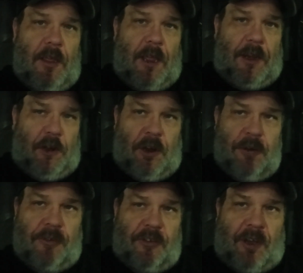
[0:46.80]
and your
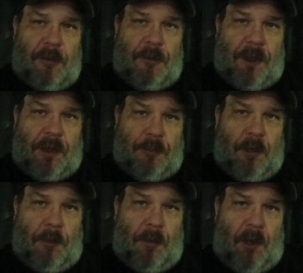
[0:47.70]
hoses and everything to
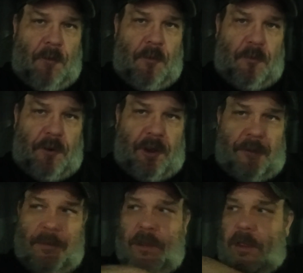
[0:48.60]
pump off
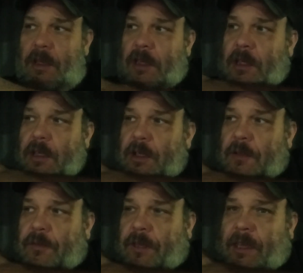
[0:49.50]
from
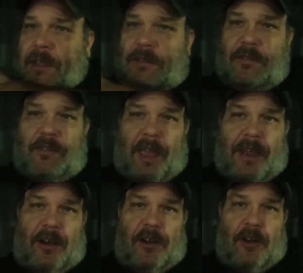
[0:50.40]
the
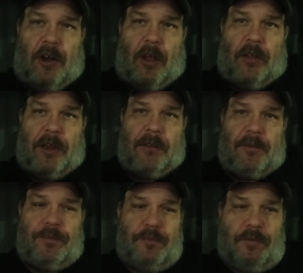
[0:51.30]
tanker you're hauling
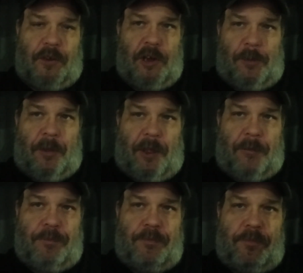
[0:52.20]
to your
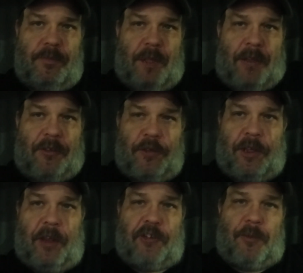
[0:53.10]
pump and to the
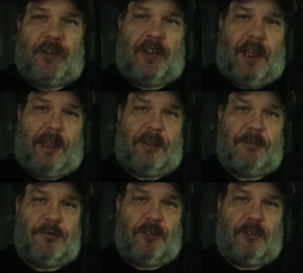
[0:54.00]
customer's tank.